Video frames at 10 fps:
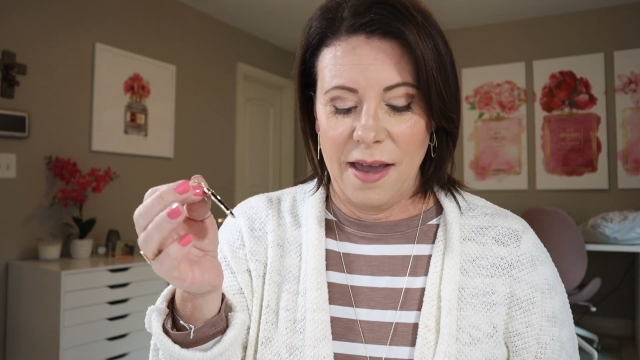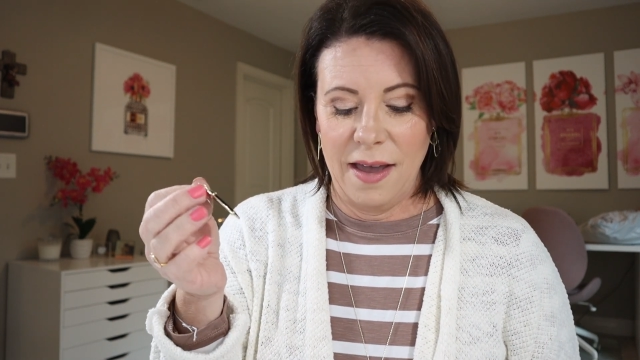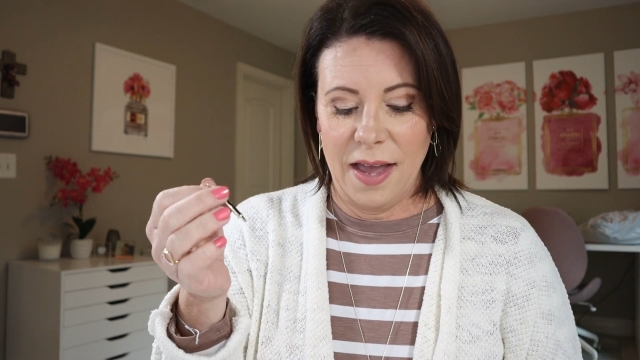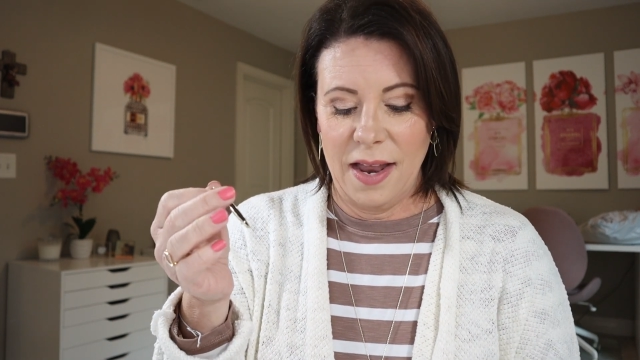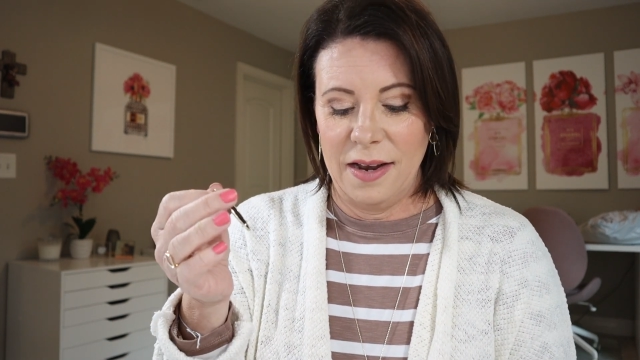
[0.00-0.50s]

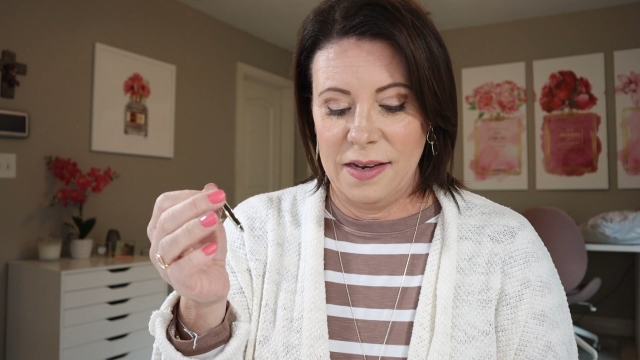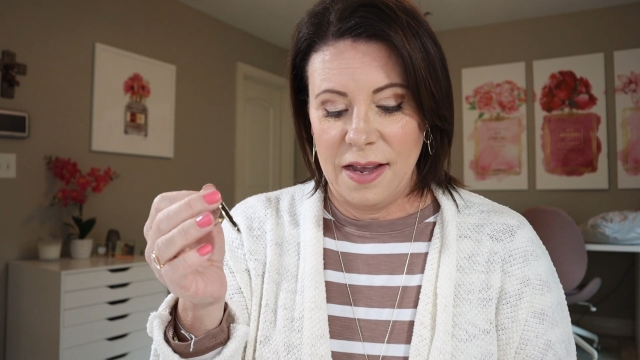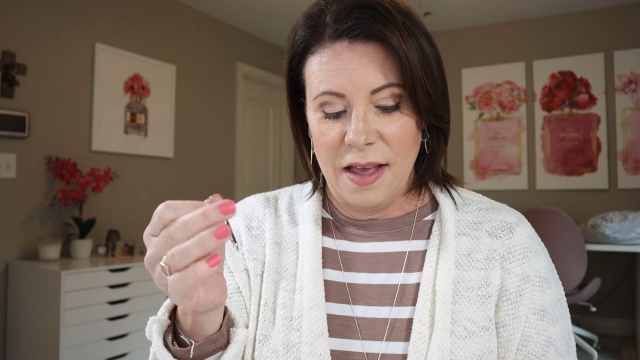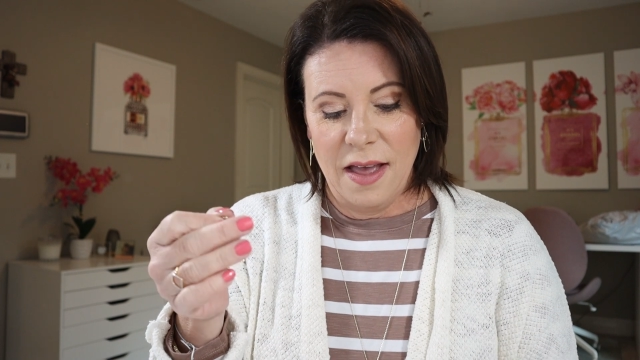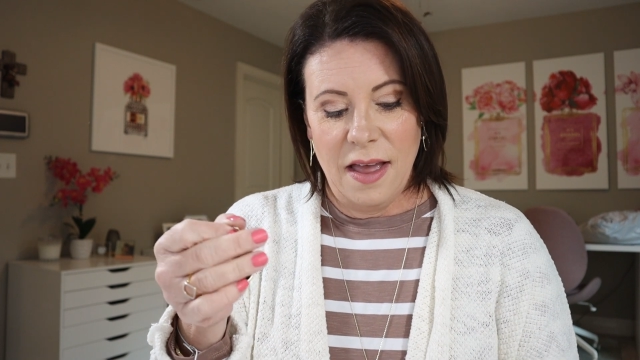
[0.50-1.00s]

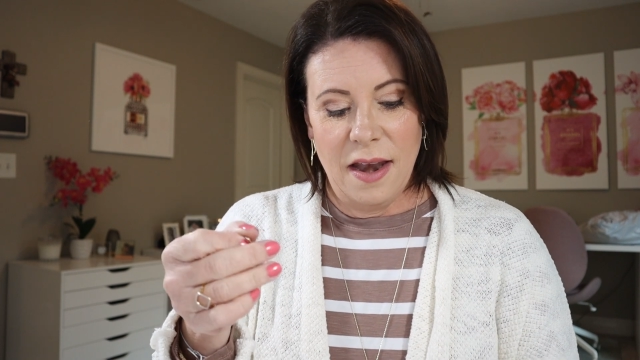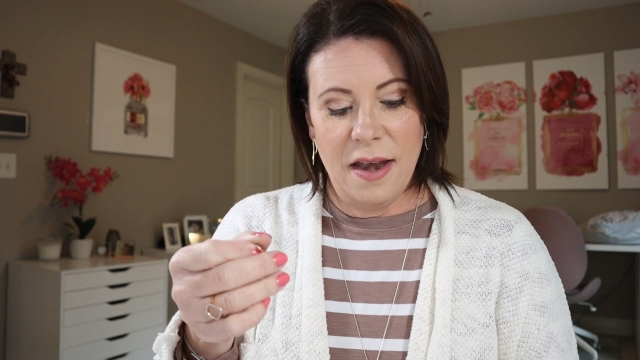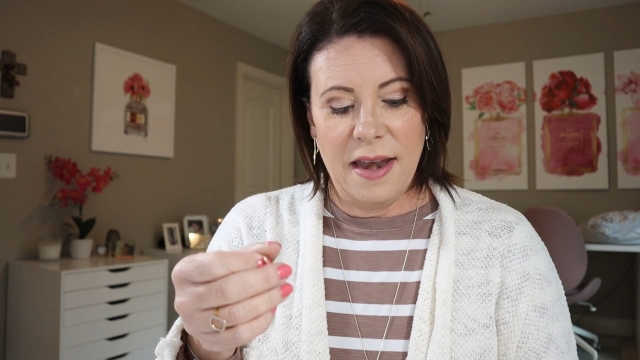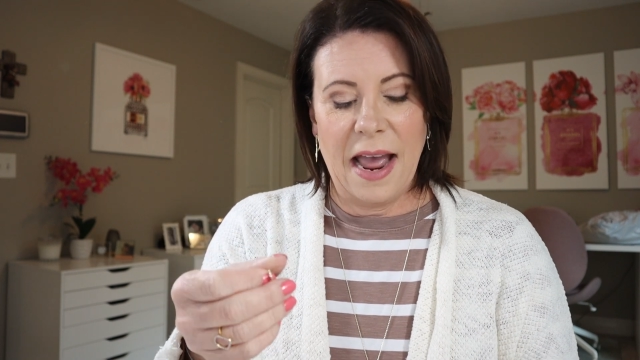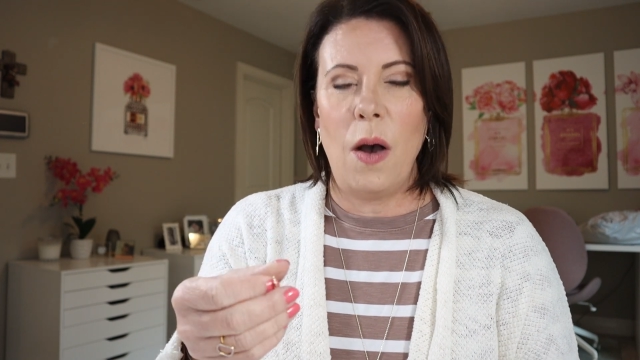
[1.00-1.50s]
and
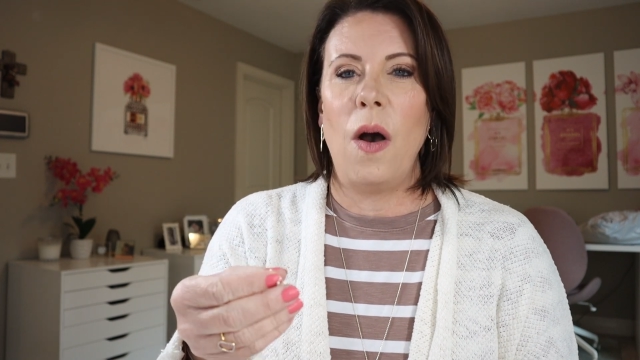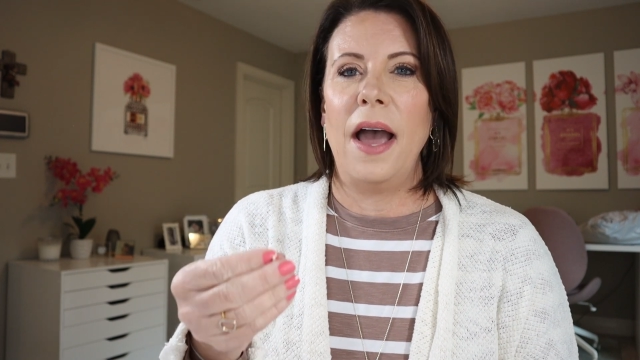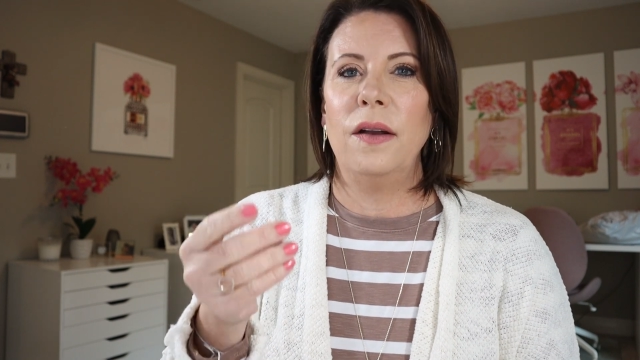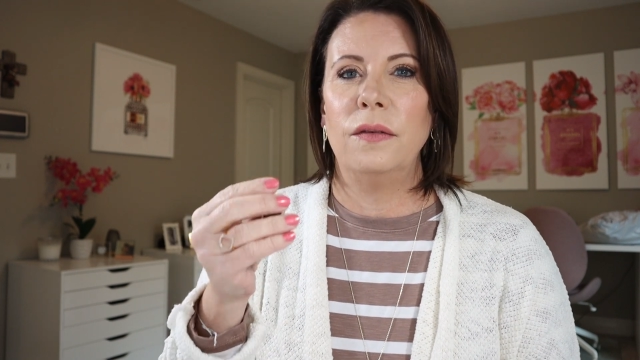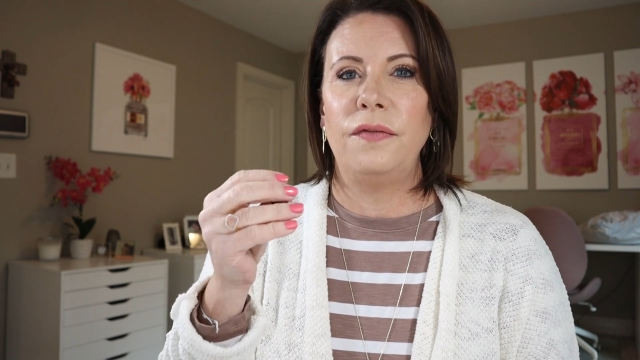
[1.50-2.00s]
now
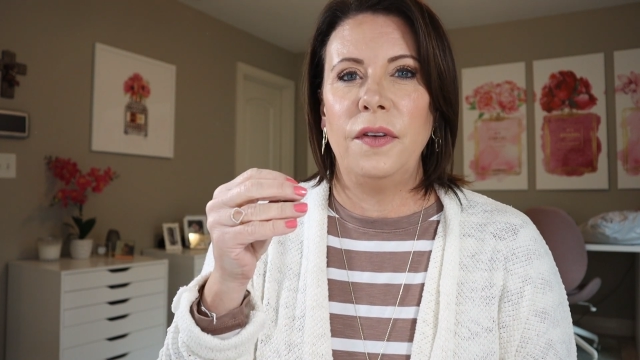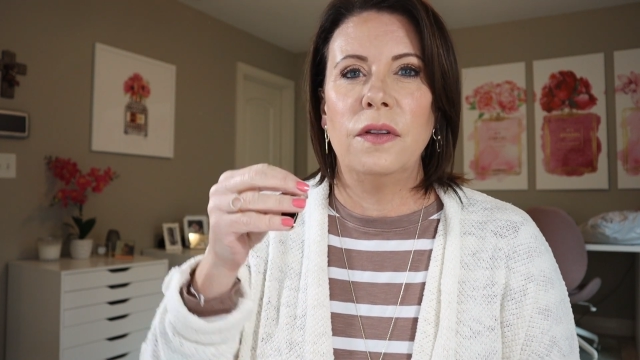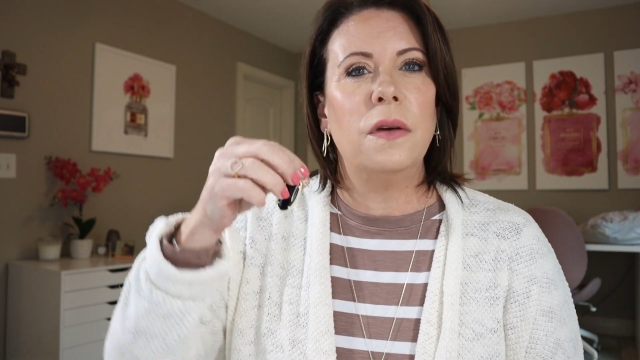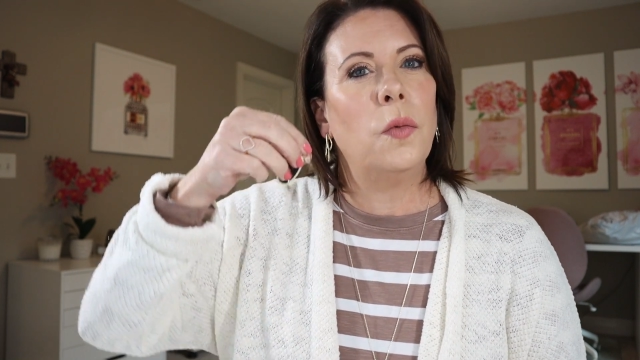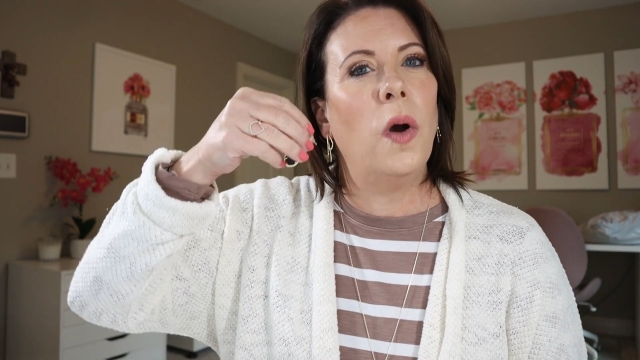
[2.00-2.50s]
I don't
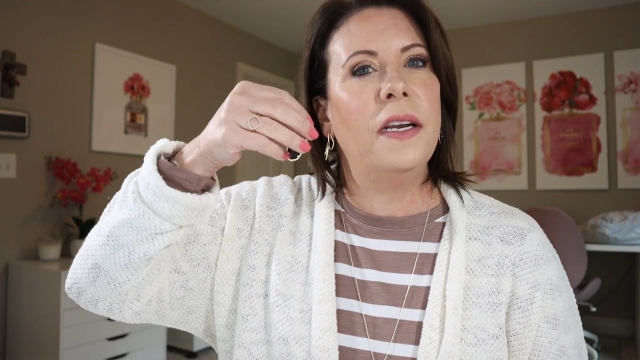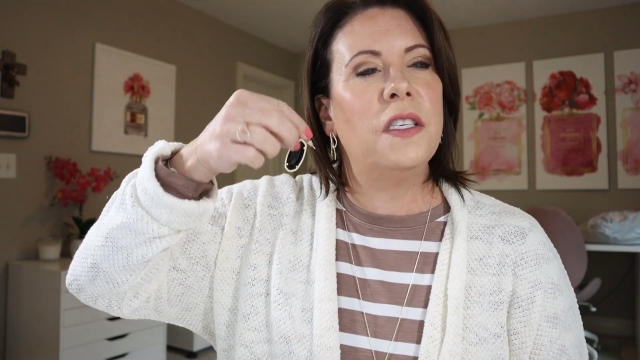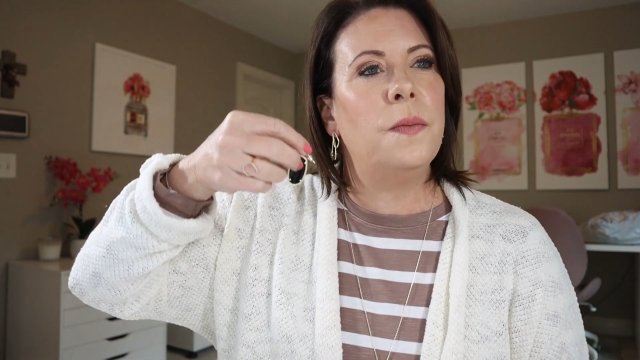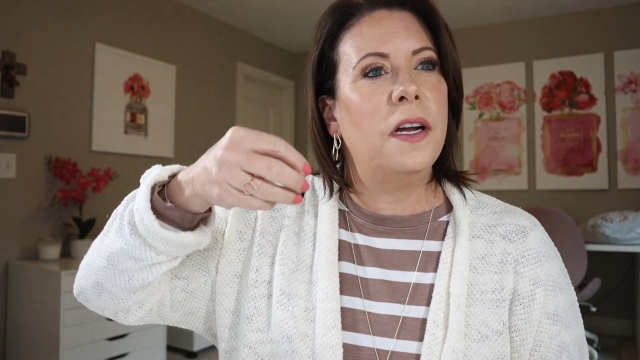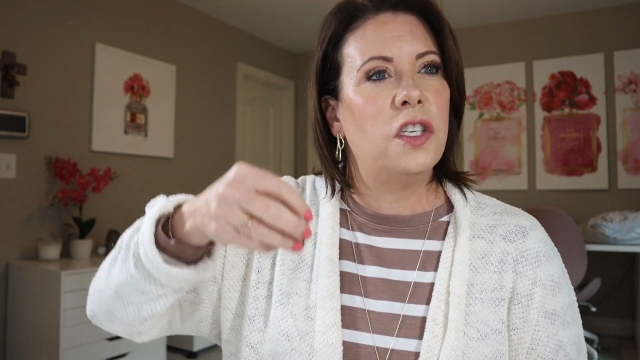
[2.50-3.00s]
feel them quite
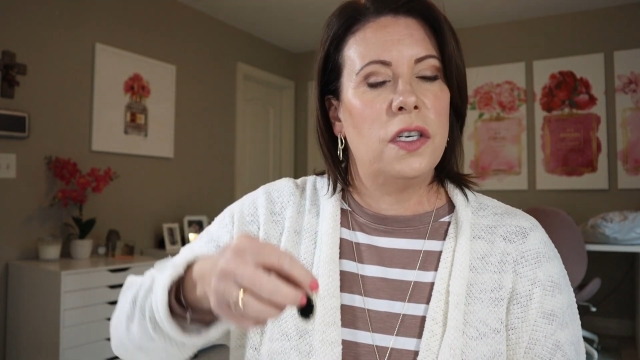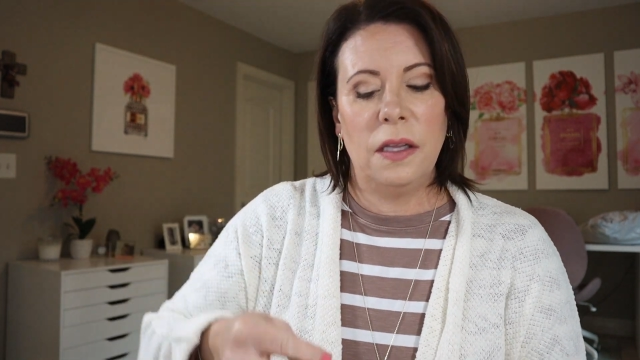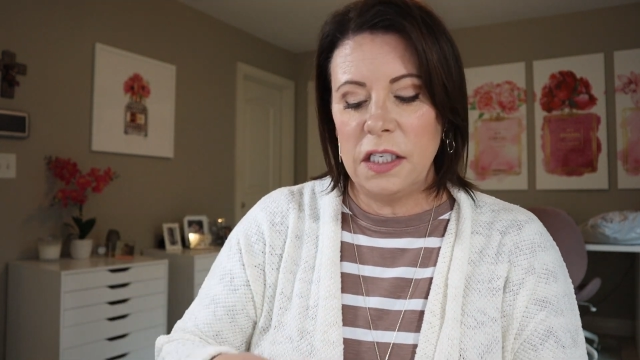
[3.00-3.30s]
as much.